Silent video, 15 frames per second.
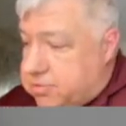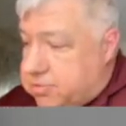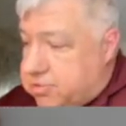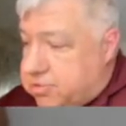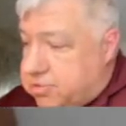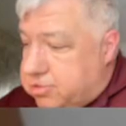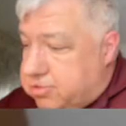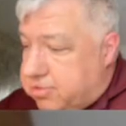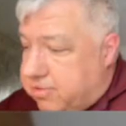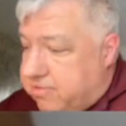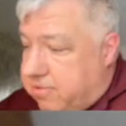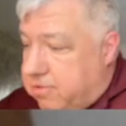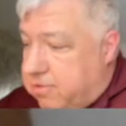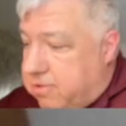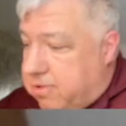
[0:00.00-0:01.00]
2 to
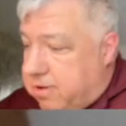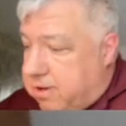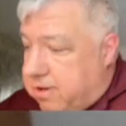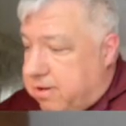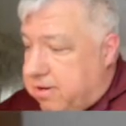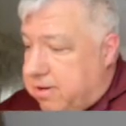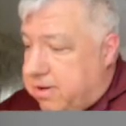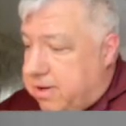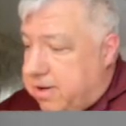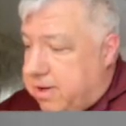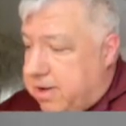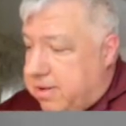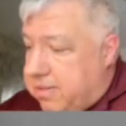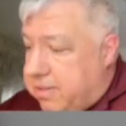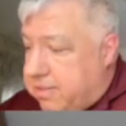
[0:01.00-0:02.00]
4,
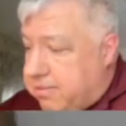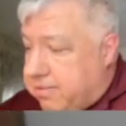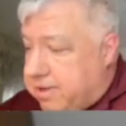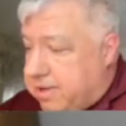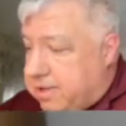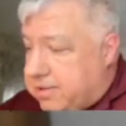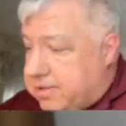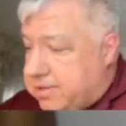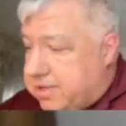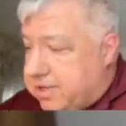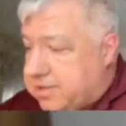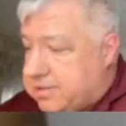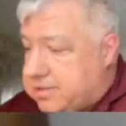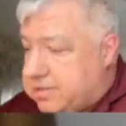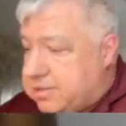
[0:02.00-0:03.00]
and 3 to
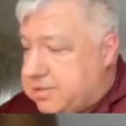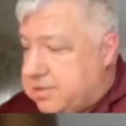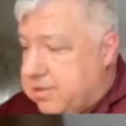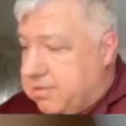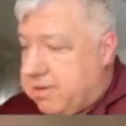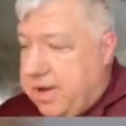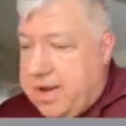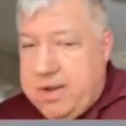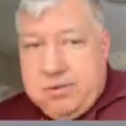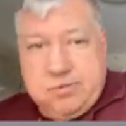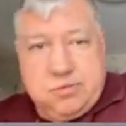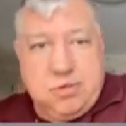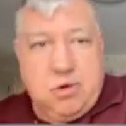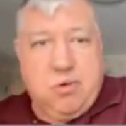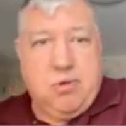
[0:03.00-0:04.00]
6. Okay,
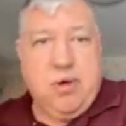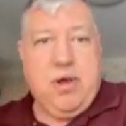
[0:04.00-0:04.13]
so